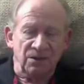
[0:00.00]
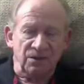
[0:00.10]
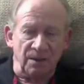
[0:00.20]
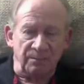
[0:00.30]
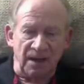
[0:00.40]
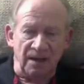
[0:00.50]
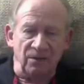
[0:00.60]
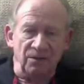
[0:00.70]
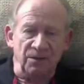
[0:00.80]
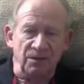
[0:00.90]
stepped
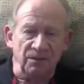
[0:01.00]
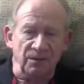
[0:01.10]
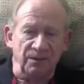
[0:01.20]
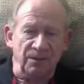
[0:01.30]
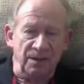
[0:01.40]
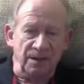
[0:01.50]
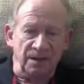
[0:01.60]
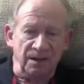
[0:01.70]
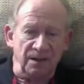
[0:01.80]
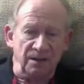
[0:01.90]
out on
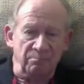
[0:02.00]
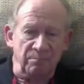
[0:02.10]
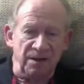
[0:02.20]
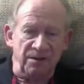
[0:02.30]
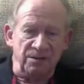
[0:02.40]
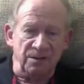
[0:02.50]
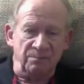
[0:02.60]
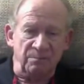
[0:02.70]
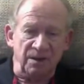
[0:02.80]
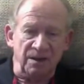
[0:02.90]
the beach
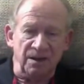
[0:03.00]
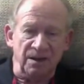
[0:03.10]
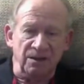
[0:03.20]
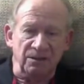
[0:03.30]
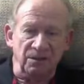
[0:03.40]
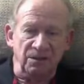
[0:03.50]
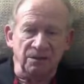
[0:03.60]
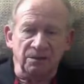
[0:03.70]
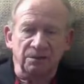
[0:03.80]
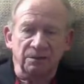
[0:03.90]
at Bikini
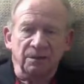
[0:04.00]
Atoll,